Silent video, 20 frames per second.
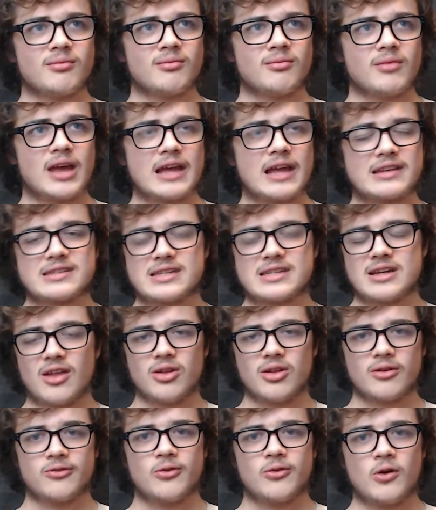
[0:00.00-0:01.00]
it's
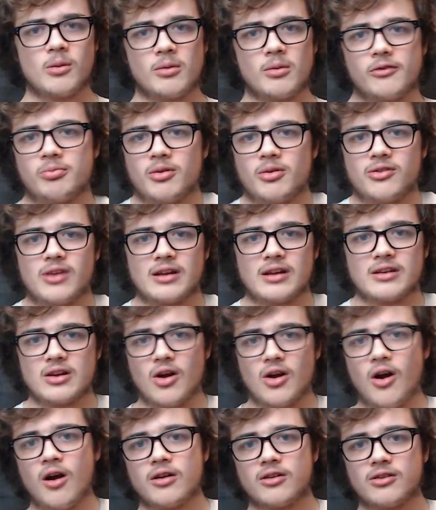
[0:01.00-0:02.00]
another form of presenting
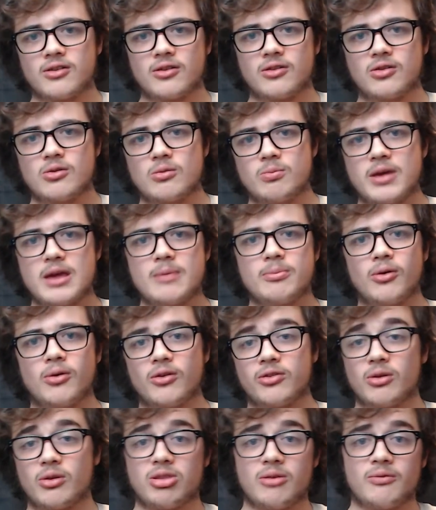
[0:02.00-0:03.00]
art to people.
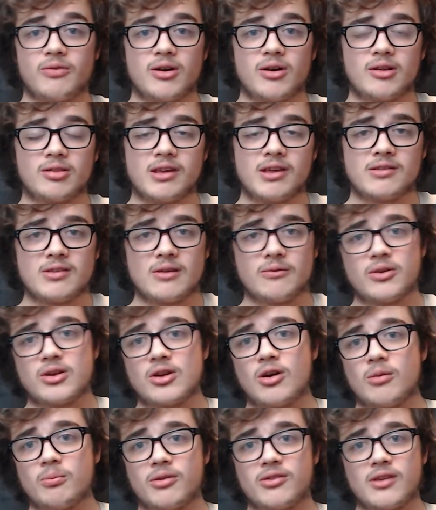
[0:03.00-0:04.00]
So at the very least, if you
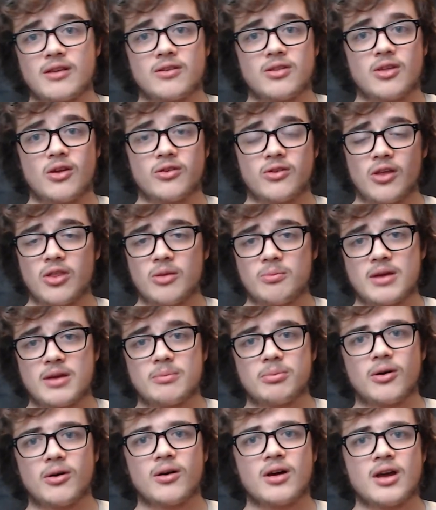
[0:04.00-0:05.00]
don't present to those other
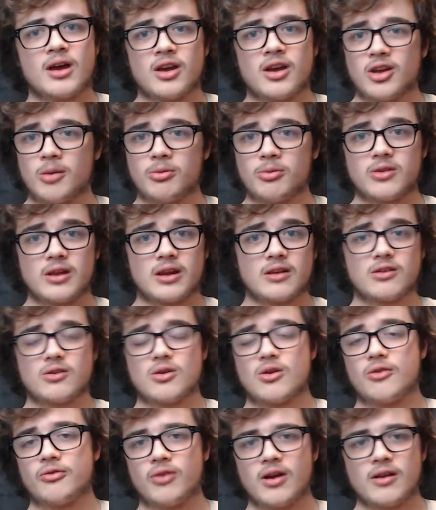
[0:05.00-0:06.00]
people, you're presenting to
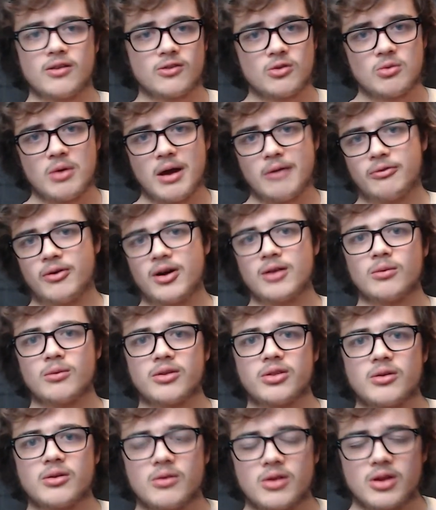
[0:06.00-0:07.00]
your friends who have fun
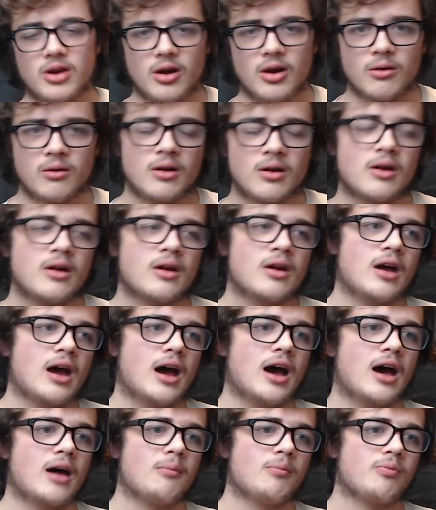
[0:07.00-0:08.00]
with you,
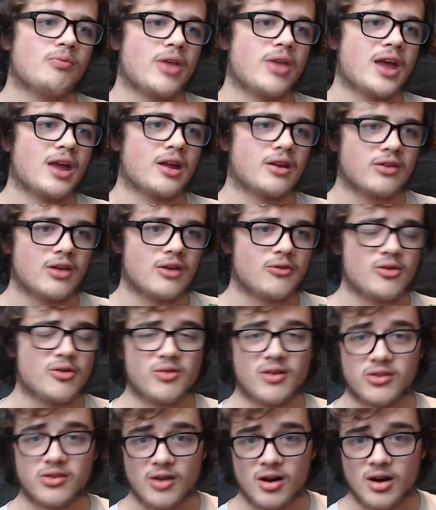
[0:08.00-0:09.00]
And if your
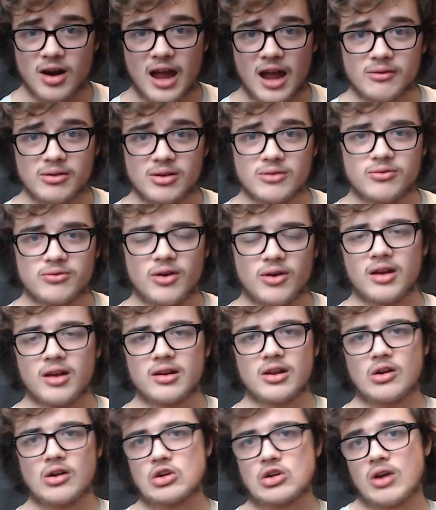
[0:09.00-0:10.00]
friends aren't having fun,
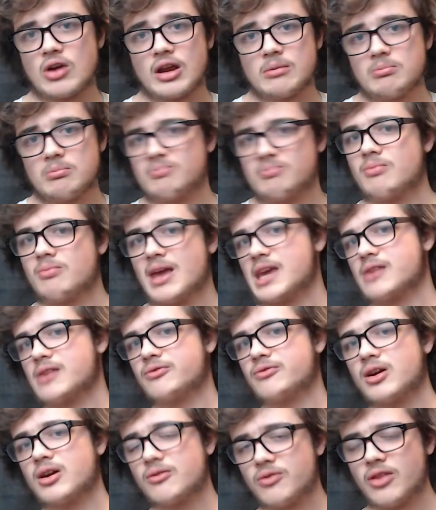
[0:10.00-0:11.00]
try to make it
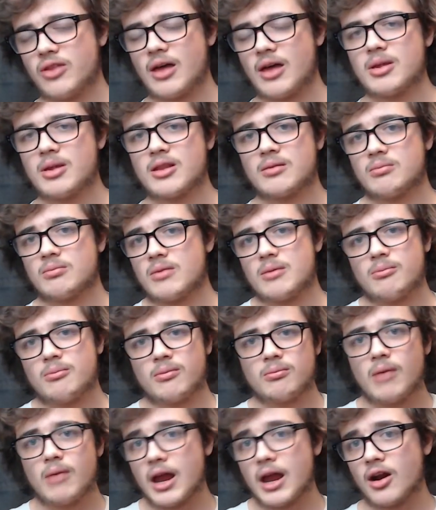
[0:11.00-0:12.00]
fun for them. And it
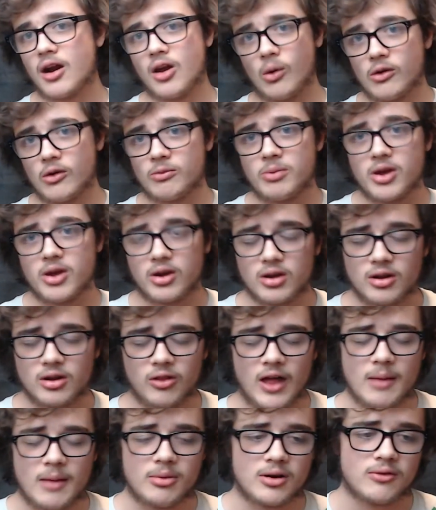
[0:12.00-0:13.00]
might not always be a good
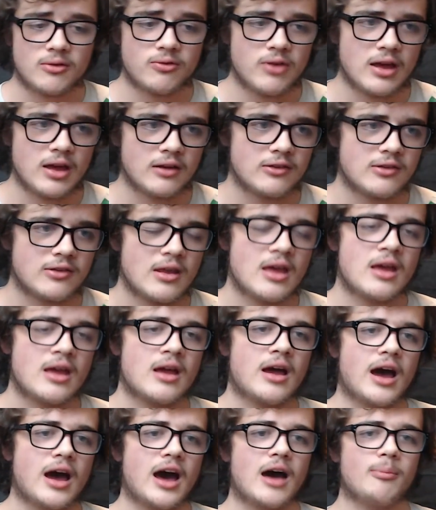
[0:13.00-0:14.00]
collaborative fix.
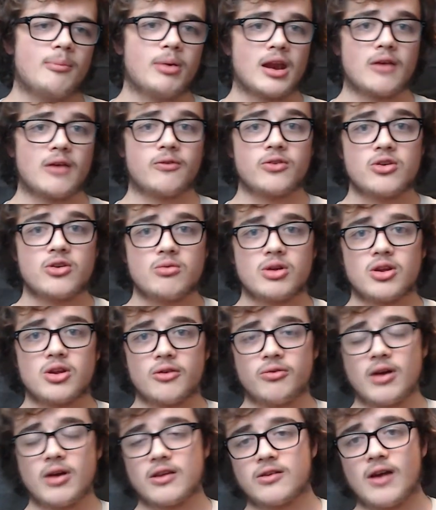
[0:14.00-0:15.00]
But if you and your
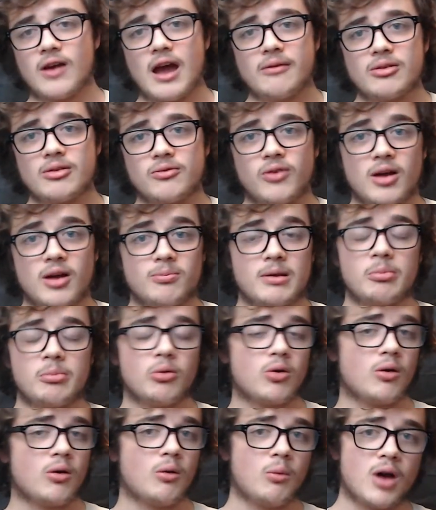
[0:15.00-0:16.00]
friends are having fun, people
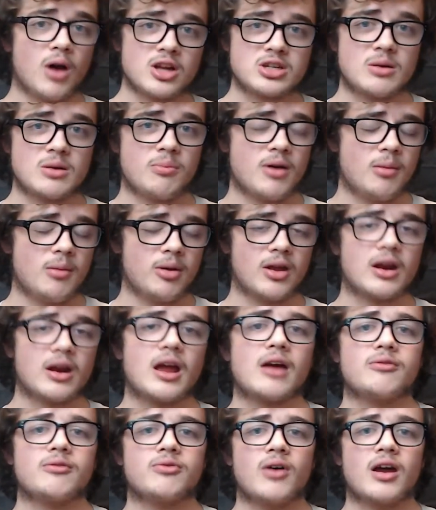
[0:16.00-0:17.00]
who are watching are probably going to
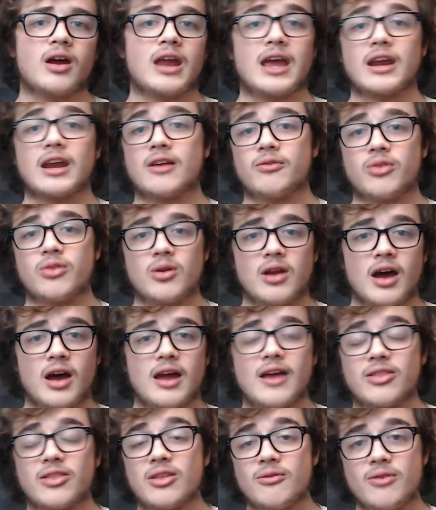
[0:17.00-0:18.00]
have fun. And if they're not,
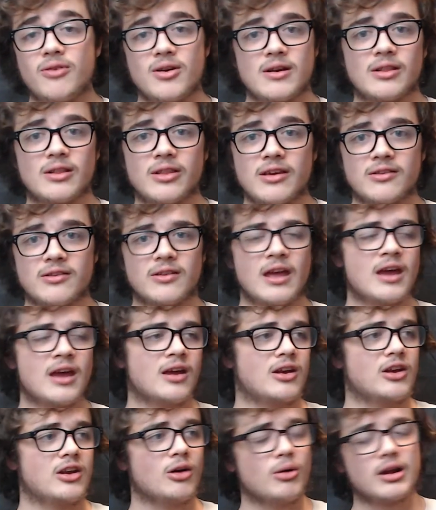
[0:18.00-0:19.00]
at the very least,
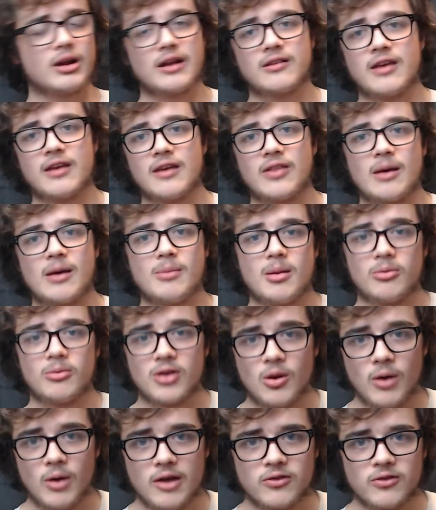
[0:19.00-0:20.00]
no one can take that memory
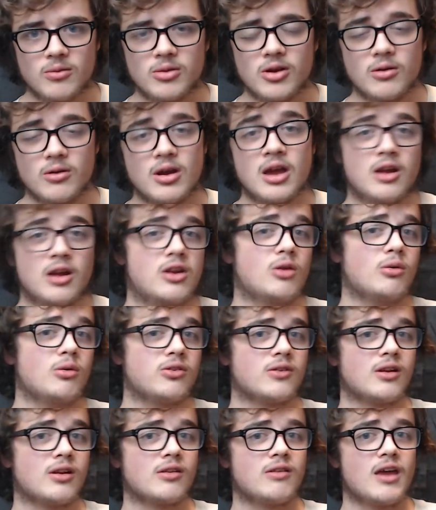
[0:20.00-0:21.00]
away from you. No one's
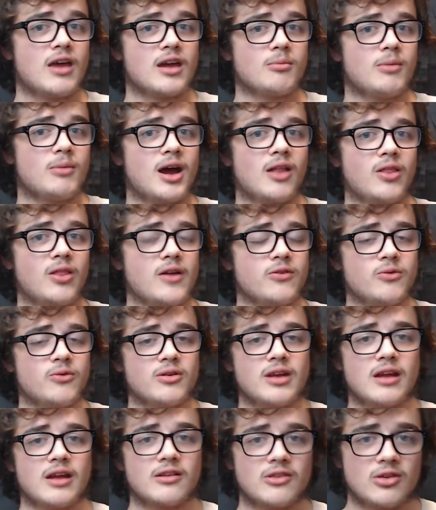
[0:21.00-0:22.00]
going to take my Left 4
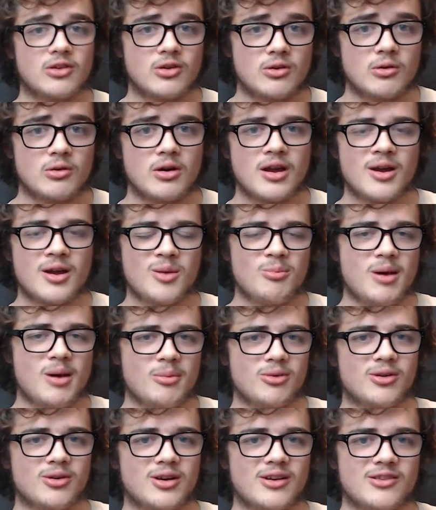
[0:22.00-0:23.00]
Dead 2
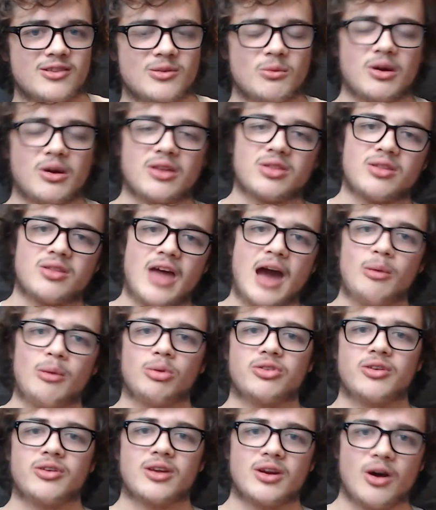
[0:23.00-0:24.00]
memories with
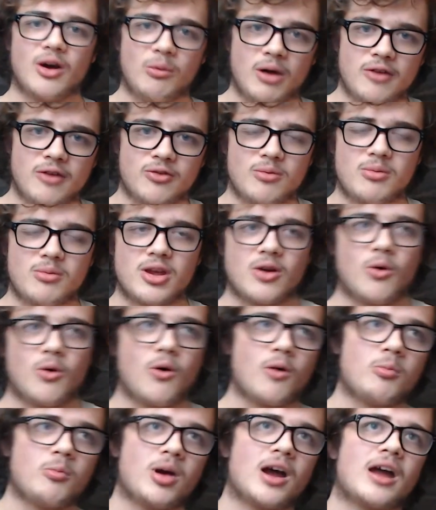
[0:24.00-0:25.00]
Appleton away from me,
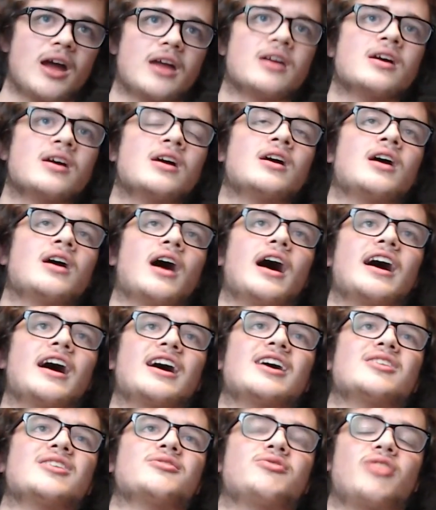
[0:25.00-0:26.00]
or my
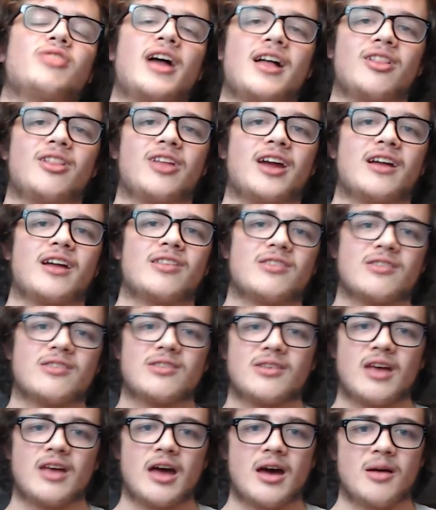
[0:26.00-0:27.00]

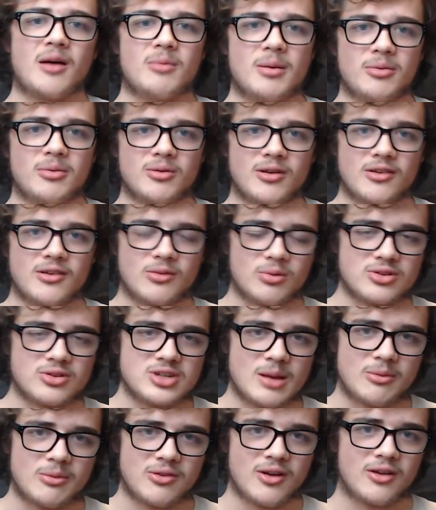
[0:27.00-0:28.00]
Flatlands memories with
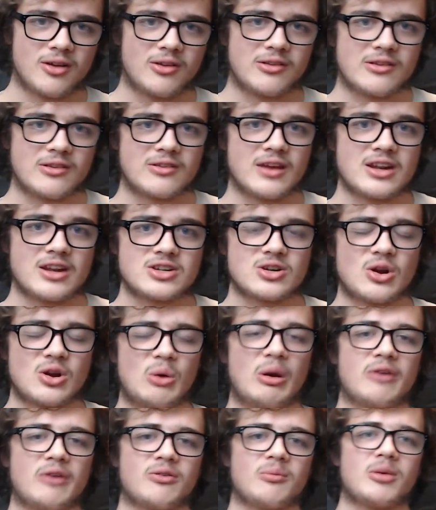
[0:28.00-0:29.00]
James Douglas and Zenger
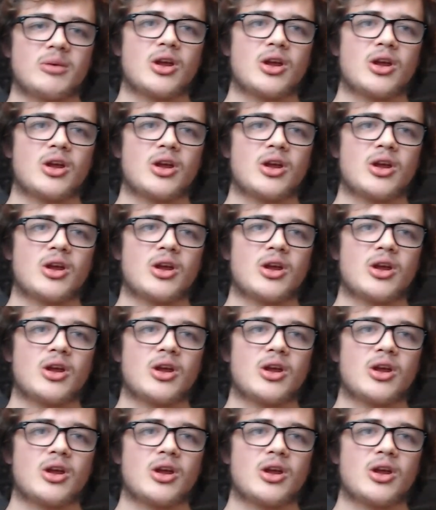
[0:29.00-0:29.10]
away from me,